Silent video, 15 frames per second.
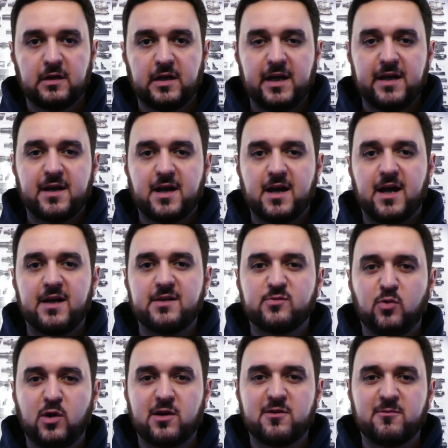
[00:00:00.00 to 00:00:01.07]
Hey guys,
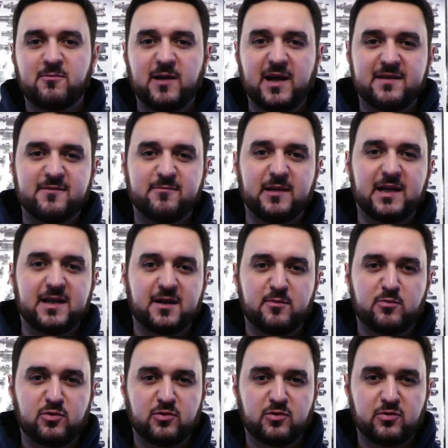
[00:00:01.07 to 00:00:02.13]
welcome back to Black
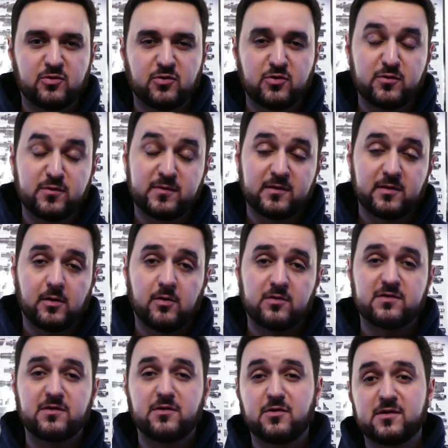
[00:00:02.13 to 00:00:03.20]
Emerald Group,
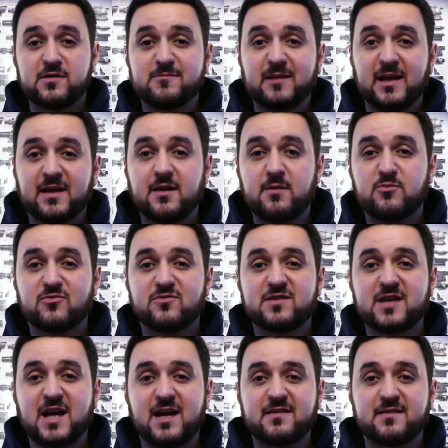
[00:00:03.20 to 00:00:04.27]
also known as Black Emerald
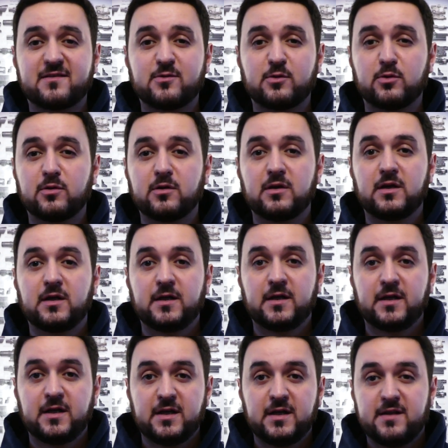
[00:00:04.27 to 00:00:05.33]
Tactical.
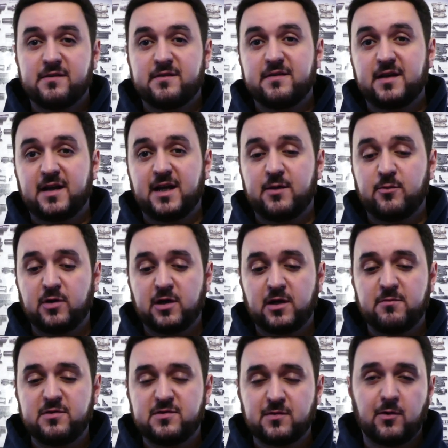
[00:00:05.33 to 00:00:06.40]
Today we're going
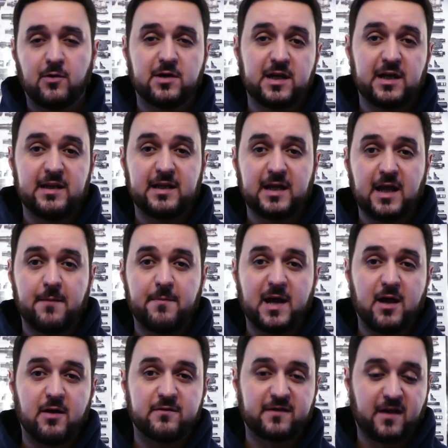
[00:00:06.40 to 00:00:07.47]
to be talking
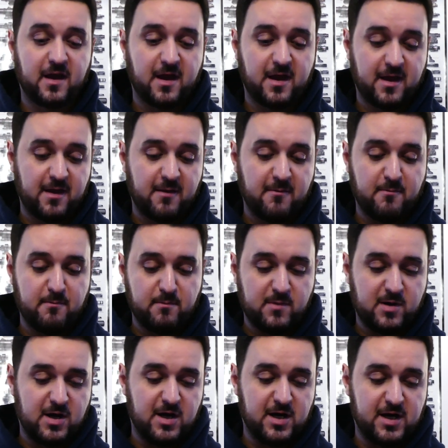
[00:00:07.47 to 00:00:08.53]
about
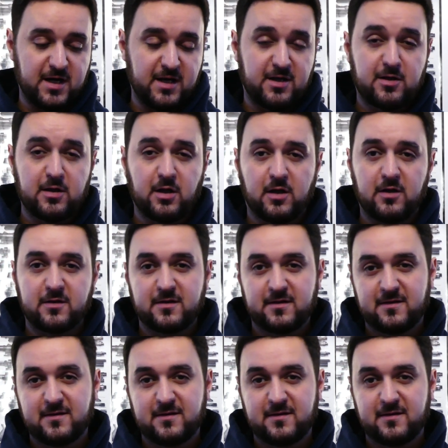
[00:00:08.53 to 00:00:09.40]
my Glock.